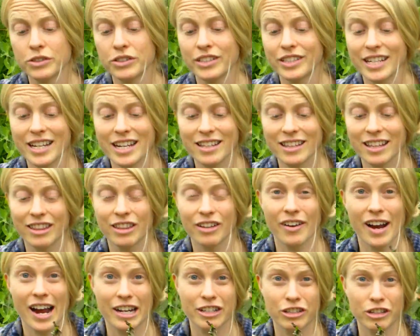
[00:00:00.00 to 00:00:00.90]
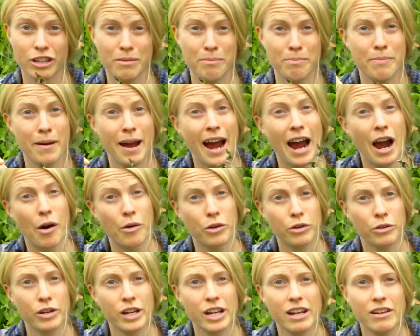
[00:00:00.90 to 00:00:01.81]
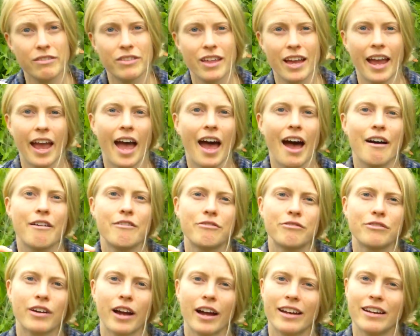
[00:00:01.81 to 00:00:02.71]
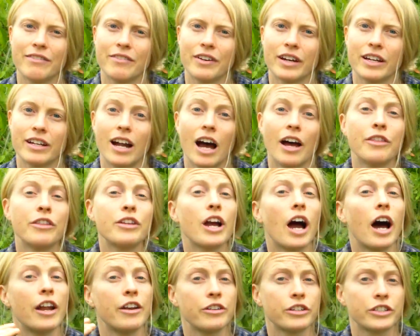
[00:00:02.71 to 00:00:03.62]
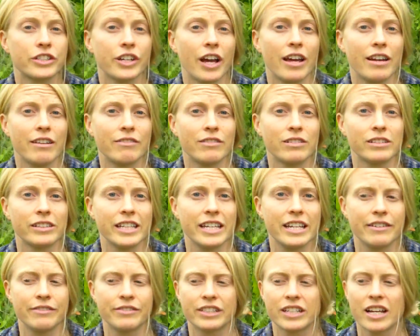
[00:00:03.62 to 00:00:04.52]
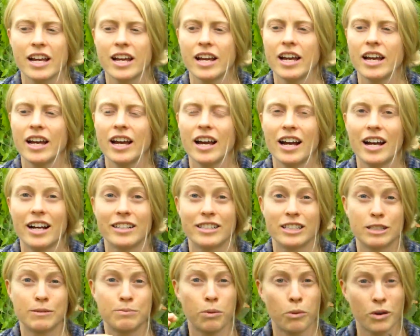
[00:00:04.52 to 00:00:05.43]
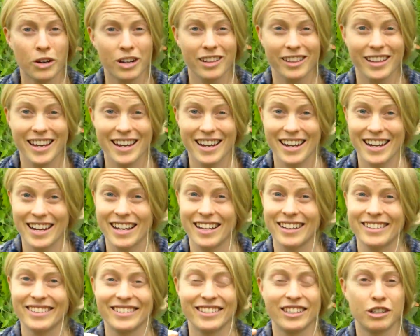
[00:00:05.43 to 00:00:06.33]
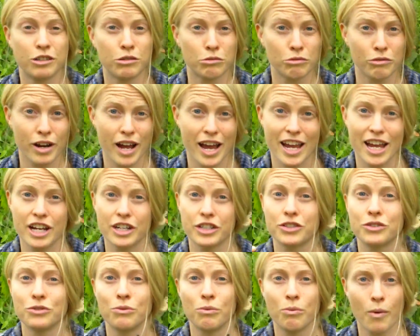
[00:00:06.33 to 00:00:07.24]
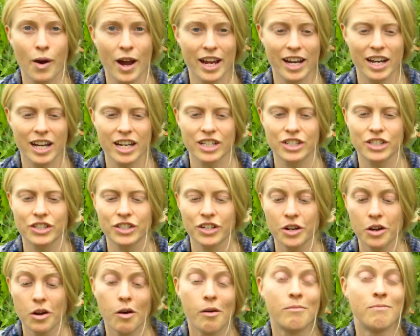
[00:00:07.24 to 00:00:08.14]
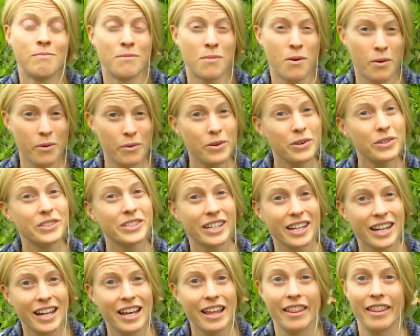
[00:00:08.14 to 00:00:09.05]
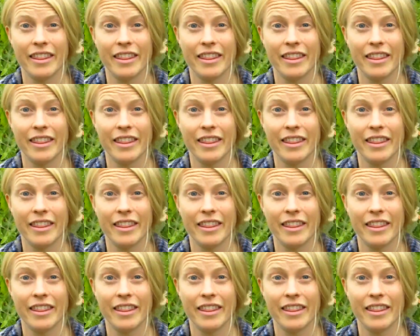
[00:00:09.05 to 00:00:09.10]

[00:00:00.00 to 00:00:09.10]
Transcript: you see that they're actually powdery, if they have kind of a, on the underside of the leaves, sporulating grayish, whitish mold,